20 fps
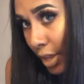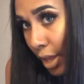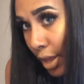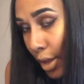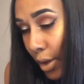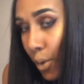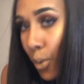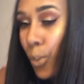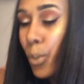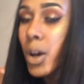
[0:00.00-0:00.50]

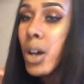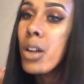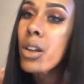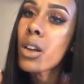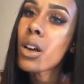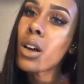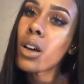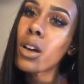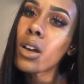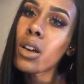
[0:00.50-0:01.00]
and
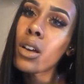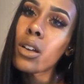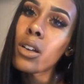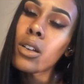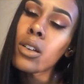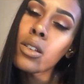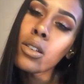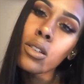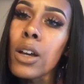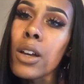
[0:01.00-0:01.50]
whatnot.
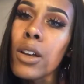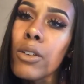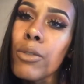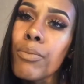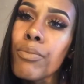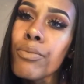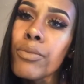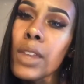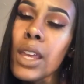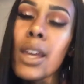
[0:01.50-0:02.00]

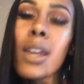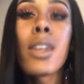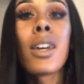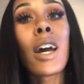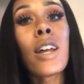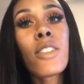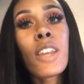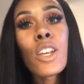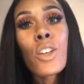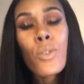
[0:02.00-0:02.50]

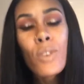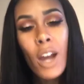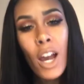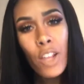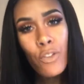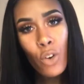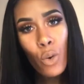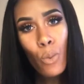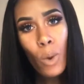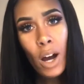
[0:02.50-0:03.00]
Yeah, thank you
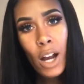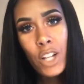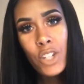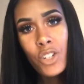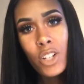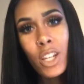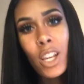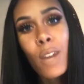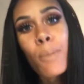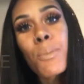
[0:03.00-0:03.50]
guys for
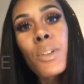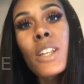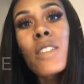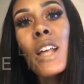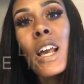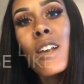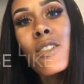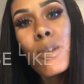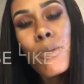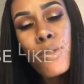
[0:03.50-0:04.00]
watching, and please
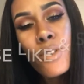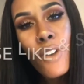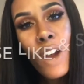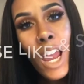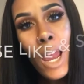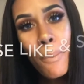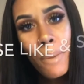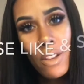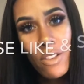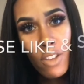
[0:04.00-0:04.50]
like and
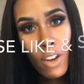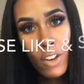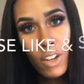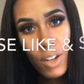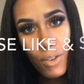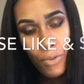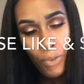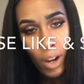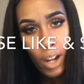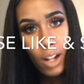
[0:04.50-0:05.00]
subscribe and tell
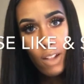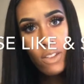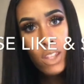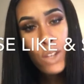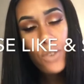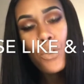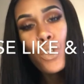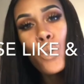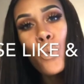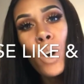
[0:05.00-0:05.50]
your friends.
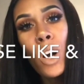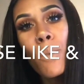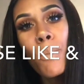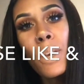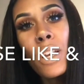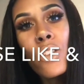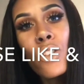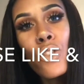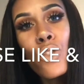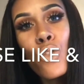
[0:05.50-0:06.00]
If you want
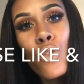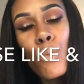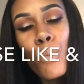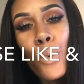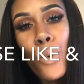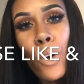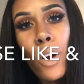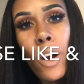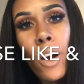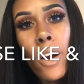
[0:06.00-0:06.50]
me to do
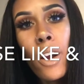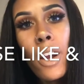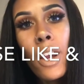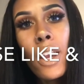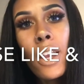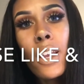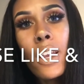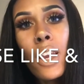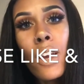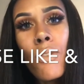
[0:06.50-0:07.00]
more
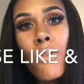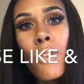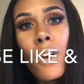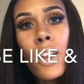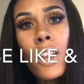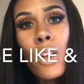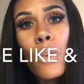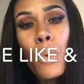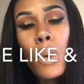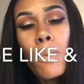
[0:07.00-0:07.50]
get
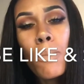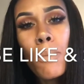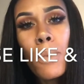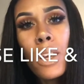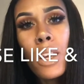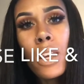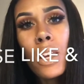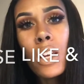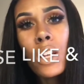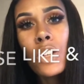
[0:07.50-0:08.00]
ready with
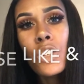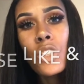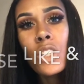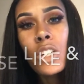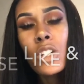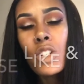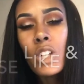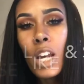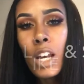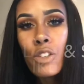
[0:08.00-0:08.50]
me and
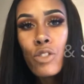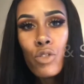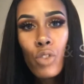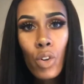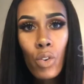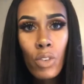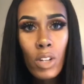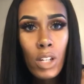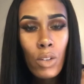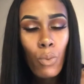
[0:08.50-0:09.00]
chit chat
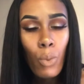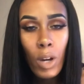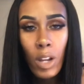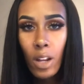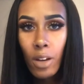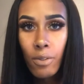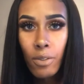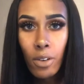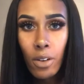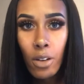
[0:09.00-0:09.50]
story,
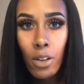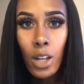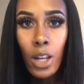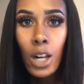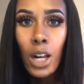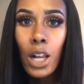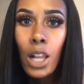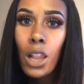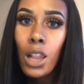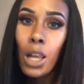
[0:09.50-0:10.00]
whatever,
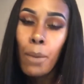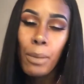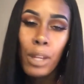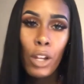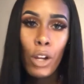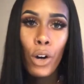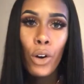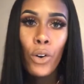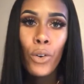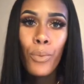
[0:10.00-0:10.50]
let me
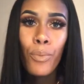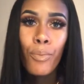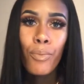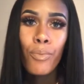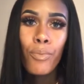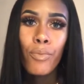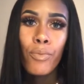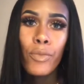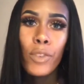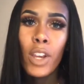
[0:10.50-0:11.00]
know,
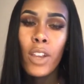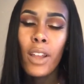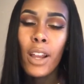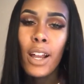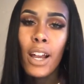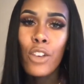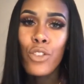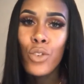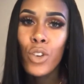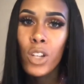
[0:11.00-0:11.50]
because I
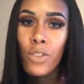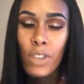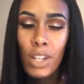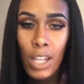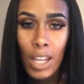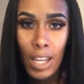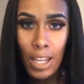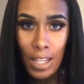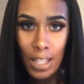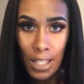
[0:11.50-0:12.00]
got story for
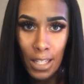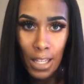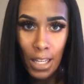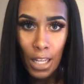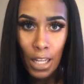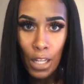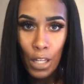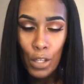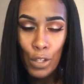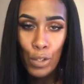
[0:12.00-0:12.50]
days.
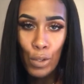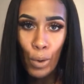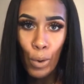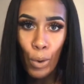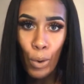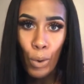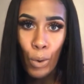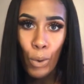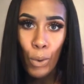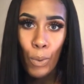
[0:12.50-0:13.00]

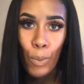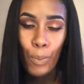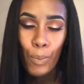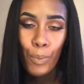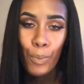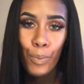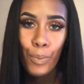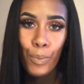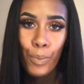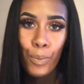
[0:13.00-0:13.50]
So
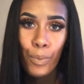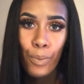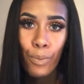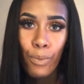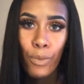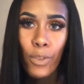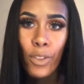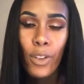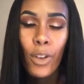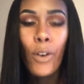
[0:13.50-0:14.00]

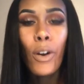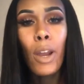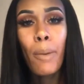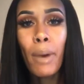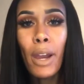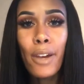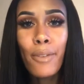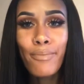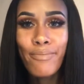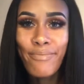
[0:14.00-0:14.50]
okay, bye.